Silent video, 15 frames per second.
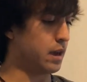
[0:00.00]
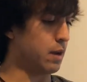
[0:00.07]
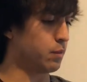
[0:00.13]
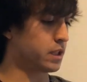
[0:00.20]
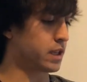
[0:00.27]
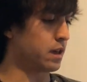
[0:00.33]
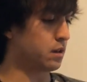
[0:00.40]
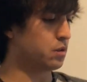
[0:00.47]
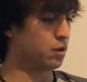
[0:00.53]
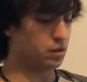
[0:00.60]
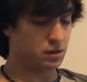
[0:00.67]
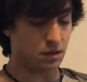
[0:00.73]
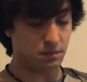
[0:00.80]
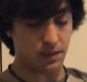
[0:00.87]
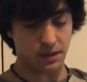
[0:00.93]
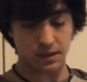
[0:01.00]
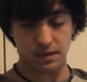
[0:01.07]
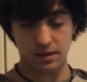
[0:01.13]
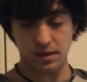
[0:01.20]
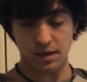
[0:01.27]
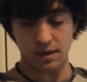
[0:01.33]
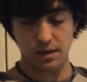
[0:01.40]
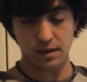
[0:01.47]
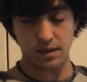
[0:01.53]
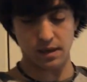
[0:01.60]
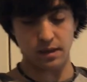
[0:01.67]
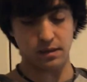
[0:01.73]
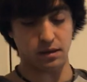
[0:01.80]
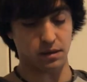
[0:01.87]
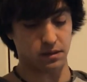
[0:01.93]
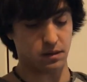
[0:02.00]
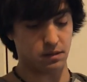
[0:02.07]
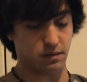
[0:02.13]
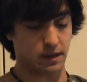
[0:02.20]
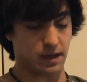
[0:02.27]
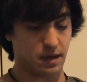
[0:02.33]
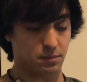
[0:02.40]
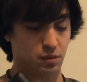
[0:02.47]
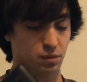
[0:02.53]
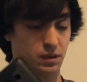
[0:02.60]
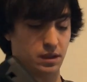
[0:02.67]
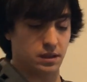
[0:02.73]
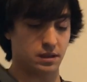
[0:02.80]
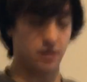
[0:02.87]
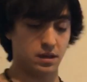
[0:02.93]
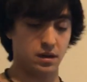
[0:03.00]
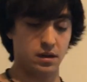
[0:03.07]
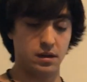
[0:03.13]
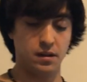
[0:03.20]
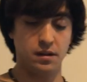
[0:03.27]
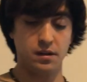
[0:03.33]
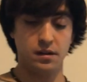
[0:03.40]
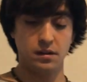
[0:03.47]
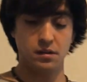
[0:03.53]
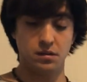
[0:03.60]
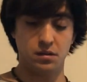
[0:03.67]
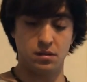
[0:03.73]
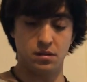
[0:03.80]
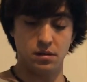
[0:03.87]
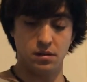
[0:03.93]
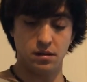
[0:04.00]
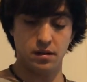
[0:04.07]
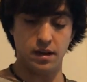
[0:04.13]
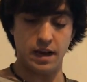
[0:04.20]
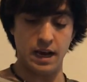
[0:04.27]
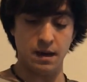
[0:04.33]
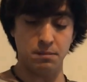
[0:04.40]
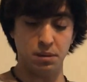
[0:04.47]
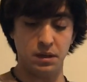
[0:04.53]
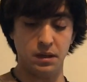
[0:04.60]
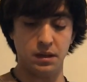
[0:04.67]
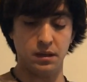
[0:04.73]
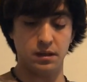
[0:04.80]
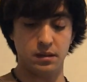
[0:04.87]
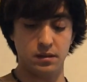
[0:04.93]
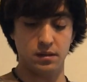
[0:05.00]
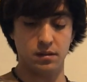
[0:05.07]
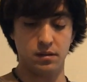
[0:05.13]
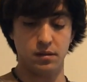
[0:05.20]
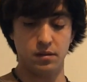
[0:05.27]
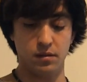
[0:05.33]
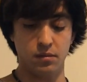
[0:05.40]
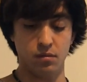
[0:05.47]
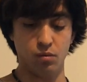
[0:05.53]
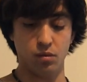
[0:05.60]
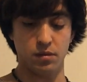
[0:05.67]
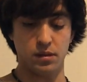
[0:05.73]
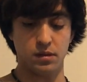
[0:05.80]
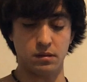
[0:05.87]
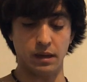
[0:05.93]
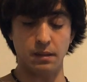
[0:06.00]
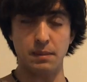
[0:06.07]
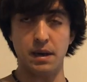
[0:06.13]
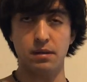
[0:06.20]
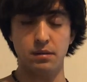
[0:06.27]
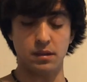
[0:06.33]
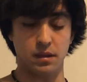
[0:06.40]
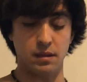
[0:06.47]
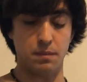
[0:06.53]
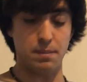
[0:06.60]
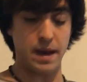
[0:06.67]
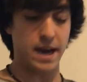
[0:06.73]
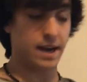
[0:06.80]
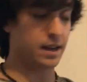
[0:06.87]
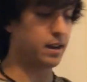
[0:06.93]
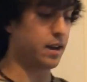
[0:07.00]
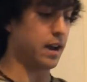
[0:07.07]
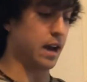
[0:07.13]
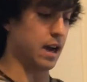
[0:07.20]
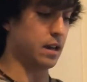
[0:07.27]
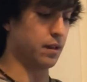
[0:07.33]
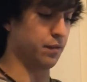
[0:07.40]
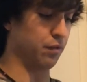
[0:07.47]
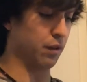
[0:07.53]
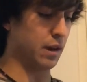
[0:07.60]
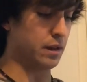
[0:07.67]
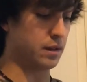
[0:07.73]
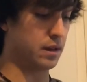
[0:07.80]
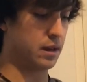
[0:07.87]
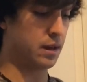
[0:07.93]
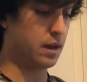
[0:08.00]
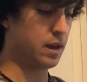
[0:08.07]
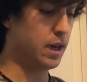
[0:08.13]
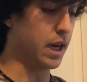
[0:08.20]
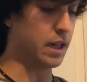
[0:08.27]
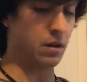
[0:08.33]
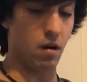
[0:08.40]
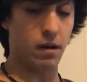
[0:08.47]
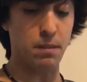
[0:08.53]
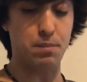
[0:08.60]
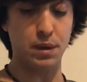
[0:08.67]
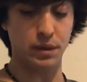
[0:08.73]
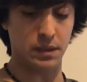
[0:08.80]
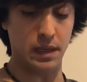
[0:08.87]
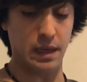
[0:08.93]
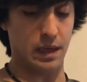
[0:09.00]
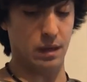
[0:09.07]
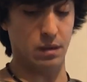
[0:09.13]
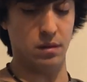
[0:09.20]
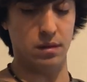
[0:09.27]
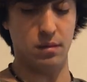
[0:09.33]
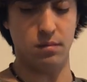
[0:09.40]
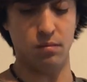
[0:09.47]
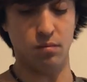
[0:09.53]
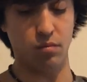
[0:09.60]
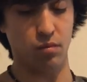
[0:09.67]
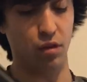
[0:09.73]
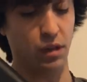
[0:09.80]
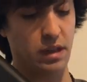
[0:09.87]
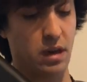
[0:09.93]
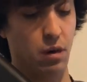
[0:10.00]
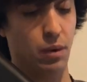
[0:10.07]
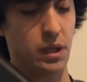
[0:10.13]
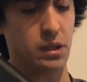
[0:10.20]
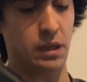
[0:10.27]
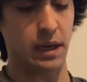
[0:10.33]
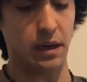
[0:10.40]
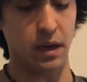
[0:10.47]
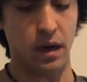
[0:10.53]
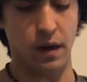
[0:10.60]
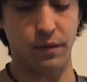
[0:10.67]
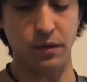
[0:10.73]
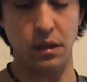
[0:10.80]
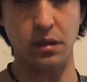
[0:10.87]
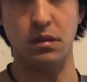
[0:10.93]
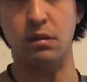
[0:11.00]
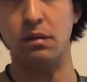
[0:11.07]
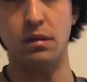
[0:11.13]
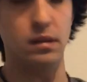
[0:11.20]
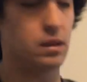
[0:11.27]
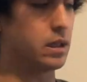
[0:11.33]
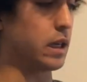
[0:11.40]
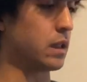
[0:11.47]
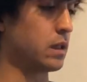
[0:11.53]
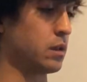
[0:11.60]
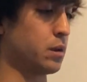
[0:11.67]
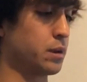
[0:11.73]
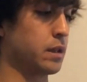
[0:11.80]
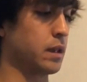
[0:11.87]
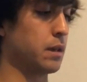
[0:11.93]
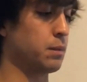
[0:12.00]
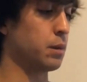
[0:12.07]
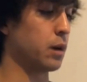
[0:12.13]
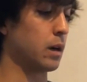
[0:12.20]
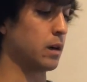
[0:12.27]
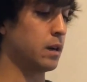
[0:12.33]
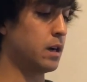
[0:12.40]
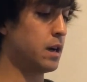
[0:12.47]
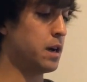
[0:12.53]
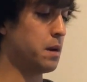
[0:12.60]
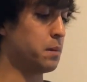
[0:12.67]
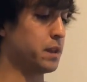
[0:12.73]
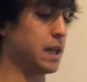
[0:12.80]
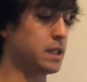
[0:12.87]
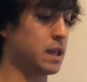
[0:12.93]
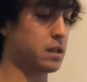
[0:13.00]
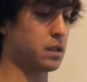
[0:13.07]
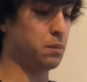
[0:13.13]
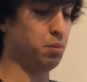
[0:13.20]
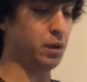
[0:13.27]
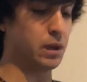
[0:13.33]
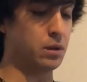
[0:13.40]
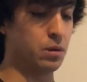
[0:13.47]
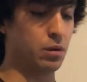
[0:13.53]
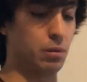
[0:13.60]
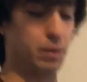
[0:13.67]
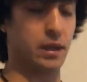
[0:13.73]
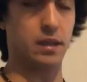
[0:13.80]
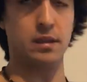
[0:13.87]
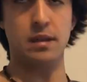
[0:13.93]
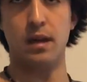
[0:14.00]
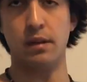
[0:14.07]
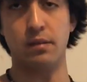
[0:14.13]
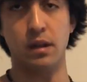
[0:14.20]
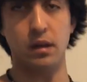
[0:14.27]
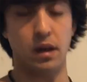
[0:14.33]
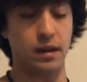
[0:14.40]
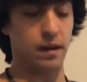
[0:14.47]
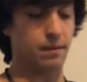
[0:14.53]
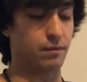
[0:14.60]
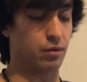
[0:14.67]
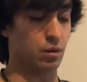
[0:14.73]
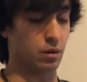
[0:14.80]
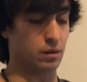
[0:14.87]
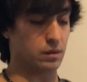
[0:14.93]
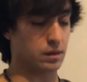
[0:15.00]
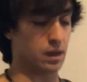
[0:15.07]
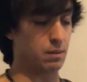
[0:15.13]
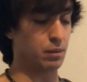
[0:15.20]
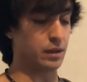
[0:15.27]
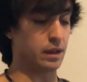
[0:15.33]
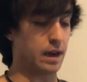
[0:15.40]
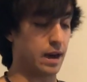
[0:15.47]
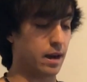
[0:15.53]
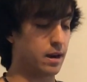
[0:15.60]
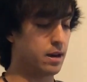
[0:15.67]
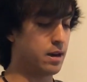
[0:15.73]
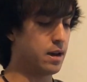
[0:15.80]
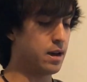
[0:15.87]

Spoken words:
And what's kind of cool too about this gun is also it comes with ambi sling mounts on the back and the front. And they're already built in. There's really no way to take it off unless you take this whole thing apart. But that's actually pretty cool because not even a lot of M4s come with that.